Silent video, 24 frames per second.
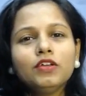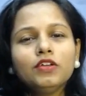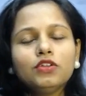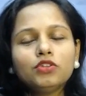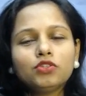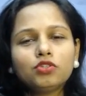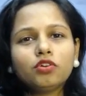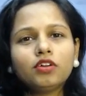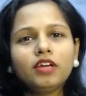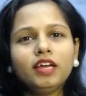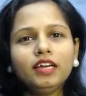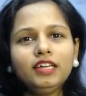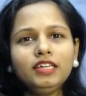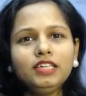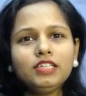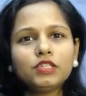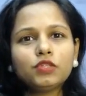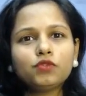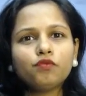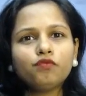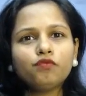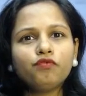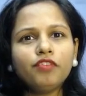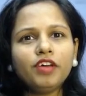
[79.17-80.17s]
So
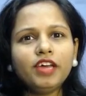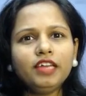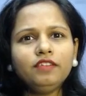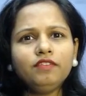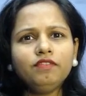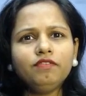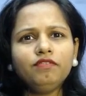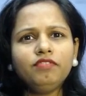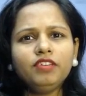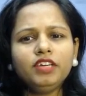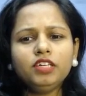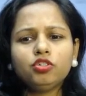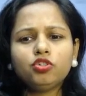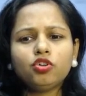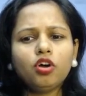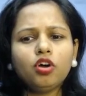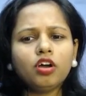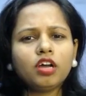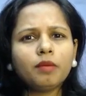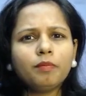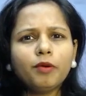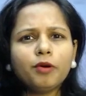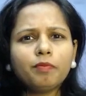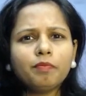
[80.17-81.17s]
guys, when we
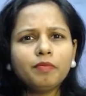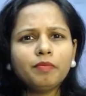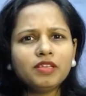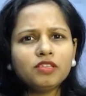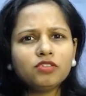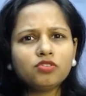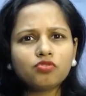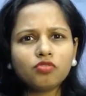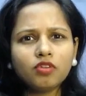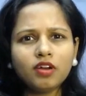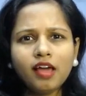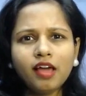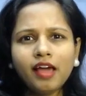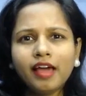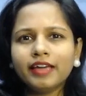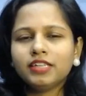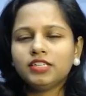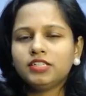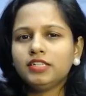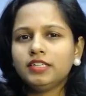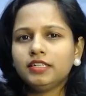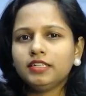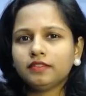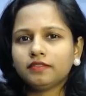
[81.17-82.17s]
talk about menstrual
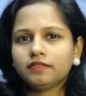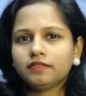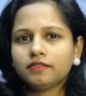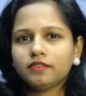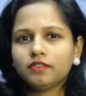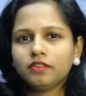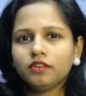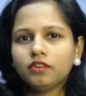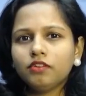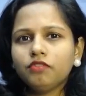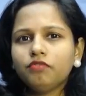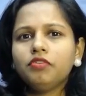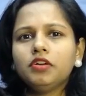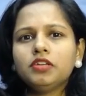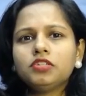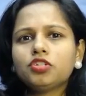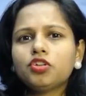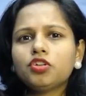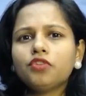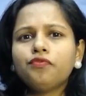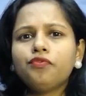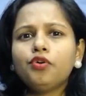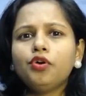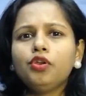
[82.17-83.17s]
hygiene, first
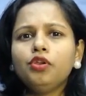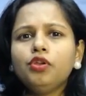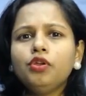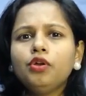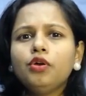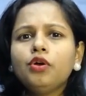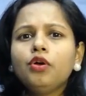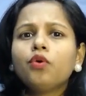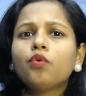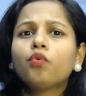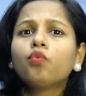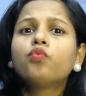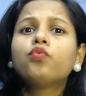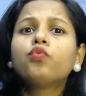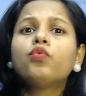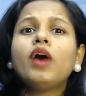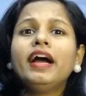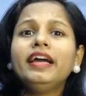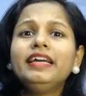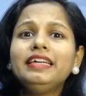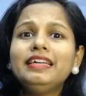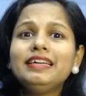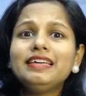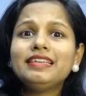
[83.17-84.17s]
of all,
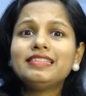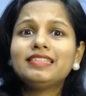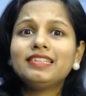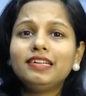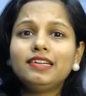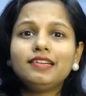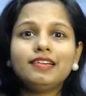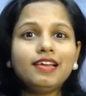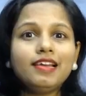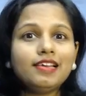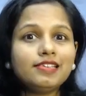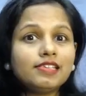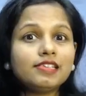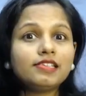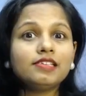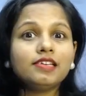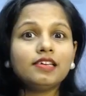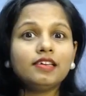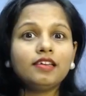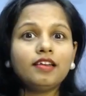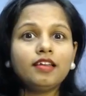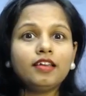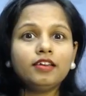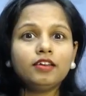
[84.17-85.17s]
why is it
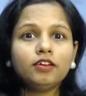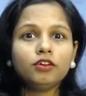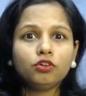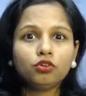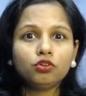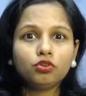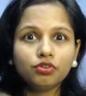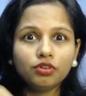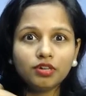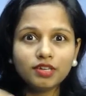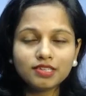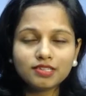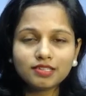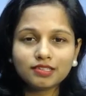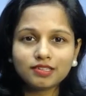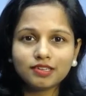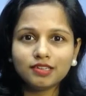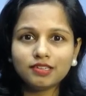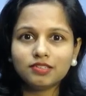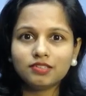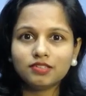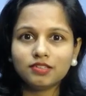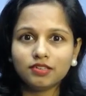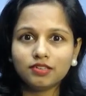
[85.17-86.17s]
necessary to
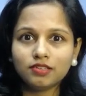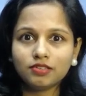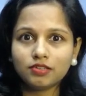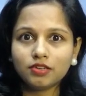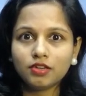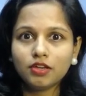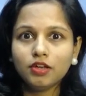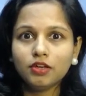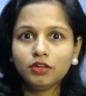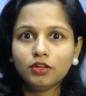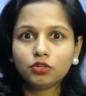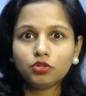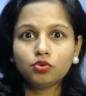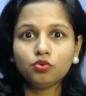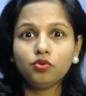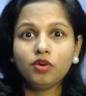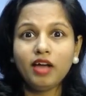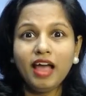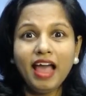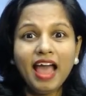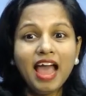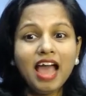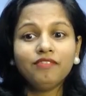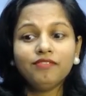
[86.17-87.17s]
discuss this, to
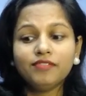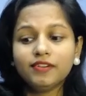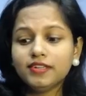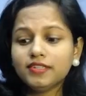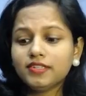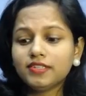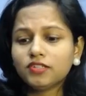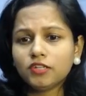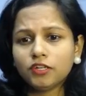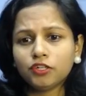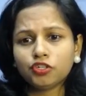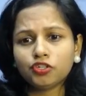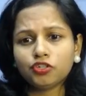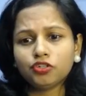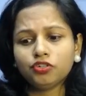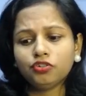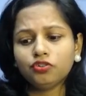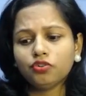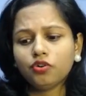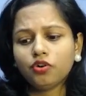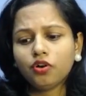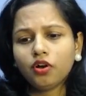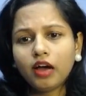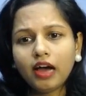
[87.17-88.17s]
have a
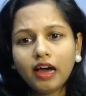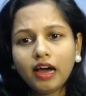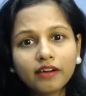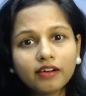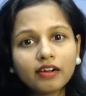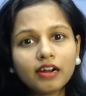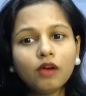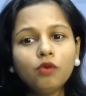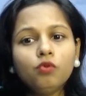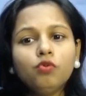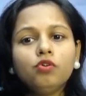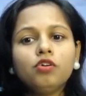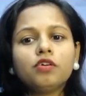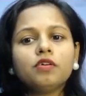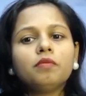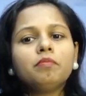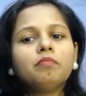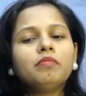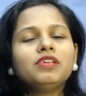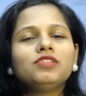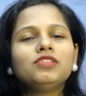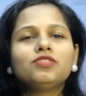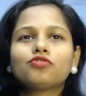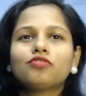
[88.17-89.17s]
session around
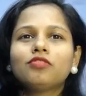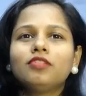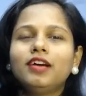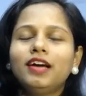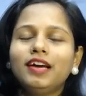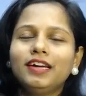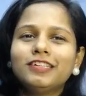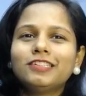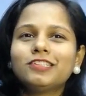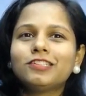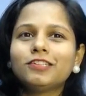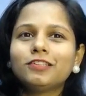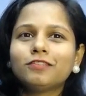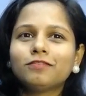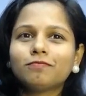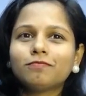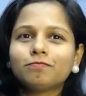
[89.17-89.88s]
menstrual hygiene?